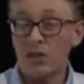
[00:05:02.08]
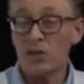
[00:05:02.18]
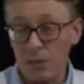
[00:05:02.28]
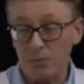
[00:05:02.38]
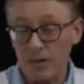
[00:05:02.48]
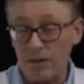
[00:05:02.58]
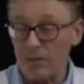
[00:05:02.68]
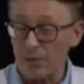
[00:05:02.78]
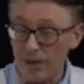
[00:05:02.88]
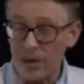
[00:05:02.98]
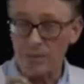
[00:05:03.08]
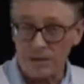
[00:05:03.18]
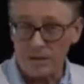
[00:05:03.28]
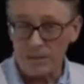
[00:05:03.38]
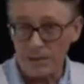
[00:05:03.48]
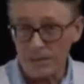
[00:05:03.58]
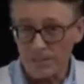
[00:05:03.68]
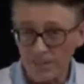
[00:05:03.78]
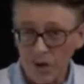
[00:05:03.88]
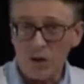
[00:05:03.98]
residual plan, think about this.
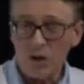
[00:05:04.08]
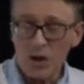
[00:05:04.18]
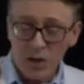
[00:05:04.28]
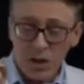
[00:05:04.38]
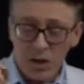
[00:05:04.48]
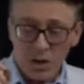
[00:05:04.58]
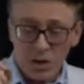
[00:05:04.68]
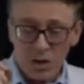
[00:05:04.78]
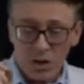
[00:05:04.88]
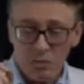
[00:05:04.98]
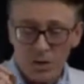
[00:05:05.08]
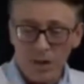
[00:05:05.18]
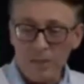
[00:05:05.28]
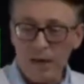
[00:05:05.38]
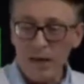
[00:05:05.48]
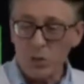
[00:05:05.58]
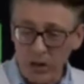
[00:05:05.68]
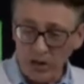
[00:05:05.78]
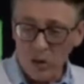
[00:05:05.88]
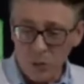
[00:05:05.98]
Being paid
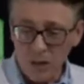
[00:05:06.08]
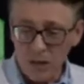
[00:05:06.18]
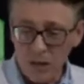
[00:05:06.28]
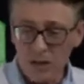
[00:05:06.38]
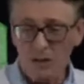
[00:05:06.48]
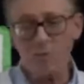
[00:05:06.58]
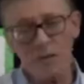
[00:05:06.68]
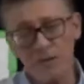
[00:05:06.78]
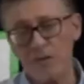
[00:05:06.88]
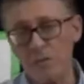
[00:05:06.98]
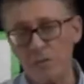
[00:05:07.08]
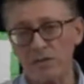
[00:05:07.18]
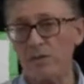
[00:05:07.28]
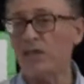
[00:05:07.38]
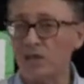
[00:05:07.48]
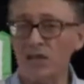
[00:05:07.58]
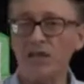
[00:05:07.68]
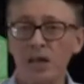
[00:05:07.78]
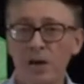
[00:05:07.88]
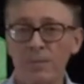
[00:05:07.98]
week to week, month to month, year
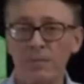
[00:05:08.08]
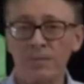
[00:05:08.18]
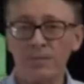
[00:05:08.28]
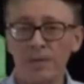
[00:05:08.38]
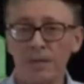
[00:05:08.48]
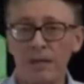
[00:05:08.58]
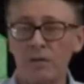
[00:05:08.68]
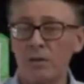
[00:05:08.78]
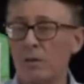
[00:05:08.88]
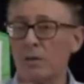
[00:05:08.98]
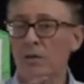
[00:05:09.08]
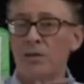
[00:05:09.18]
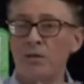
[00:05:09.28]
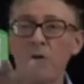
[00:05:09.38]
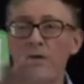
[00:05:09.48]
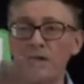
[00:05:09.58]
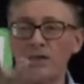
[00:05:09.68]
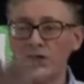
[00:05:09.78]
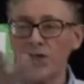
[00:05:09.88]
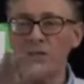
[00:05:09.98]
to year. Now, you're already
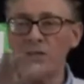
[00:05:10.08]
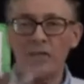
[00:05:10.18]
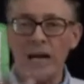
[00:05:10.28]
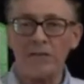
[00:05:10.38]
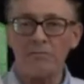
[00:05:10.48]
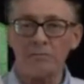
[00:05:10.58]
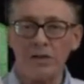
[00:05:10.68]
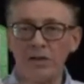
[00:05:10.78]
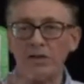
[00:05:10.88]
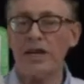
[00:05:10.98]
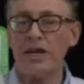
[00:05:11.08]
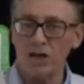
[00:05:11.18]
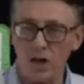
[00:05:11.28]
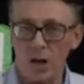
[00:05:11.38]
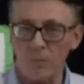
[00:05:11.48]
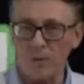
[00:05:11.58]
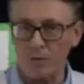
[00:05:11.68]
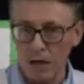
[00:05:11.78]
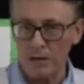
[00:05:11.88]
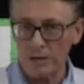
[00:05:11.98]
achieving that in your day job,
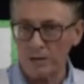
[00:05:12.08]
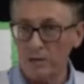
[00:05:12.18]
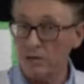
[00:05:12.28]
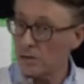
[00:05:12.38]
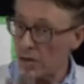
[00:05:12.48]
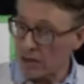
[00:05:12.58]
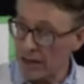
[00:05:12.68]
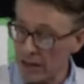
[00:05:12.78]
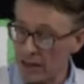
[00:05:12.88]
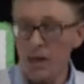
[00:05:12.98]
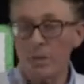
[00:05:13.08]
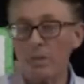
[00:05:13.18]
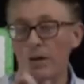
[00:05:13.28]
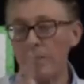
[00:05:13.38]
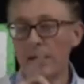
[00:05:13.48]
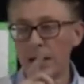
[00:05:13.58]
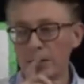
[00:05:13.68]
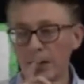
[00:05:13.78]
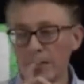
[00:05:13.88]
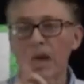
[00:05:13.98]
right? Okay, but let me
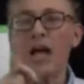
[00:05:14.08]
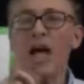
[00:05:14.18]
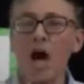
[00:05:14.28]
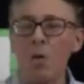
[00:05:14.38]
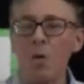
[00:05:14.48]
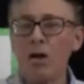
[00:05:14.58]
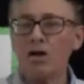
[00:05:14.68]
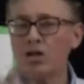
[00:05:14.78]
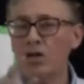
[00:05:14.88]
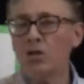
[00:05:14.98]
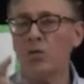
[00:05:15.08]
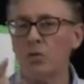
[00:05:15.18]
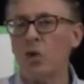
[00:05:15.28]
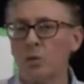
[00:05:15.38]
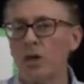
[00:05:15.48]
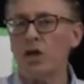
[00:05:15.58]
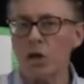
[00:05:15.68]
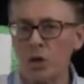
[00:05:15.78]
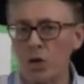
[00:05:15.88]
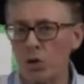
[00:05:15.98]
ask you, how much do you
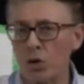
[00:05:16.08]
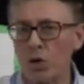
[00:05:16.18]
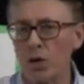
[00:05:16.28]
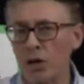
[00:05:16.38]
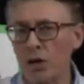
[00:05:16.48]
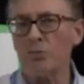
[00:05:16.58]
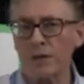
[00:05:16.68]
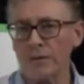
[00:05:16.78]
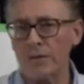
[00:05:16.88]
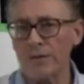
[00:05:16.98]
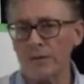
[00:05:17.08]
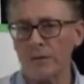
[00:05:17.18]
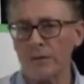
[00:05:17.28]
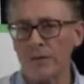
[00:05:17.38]
normally earn in a month?